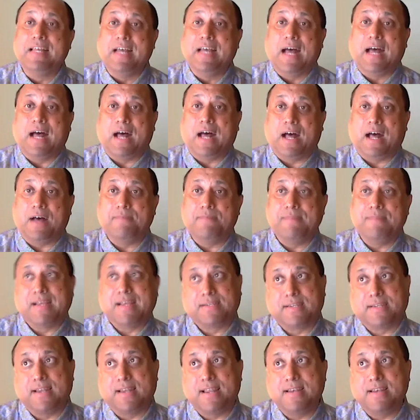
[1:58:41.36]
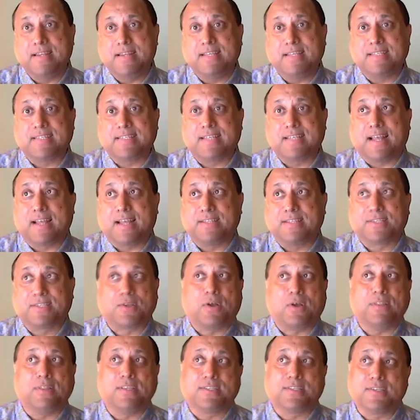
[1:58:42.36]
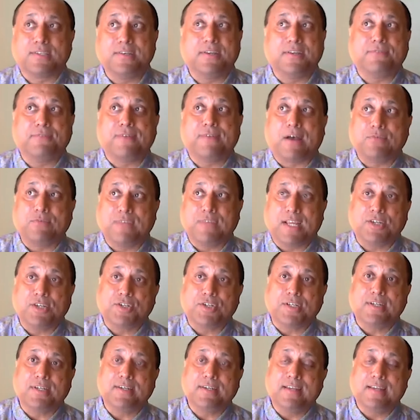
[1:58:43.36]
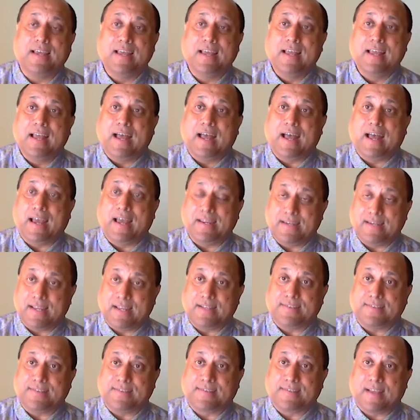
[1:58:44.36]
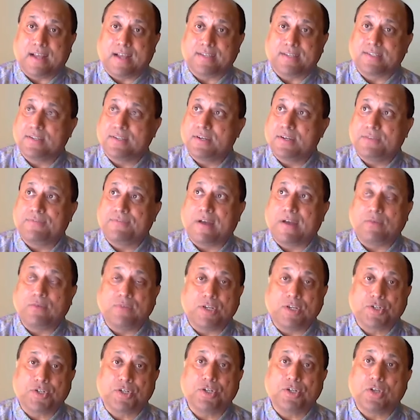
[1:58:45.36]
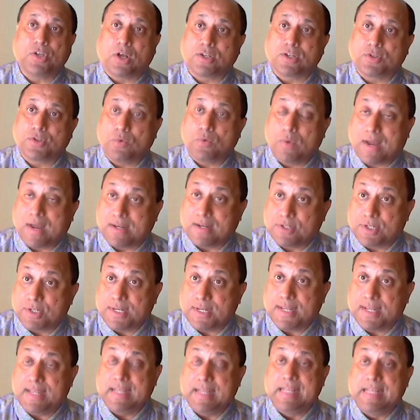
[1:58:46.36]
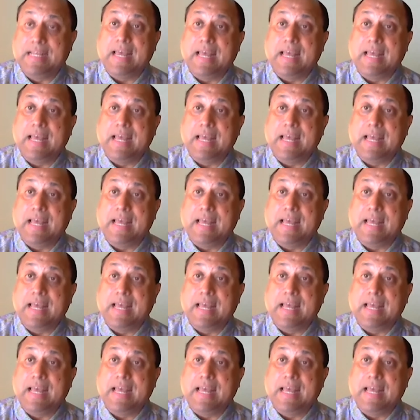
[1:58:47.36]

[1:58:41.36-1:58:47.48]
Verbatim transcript: mental illness. It's called the Sinder Foundation, and it's sinderfoundation.org.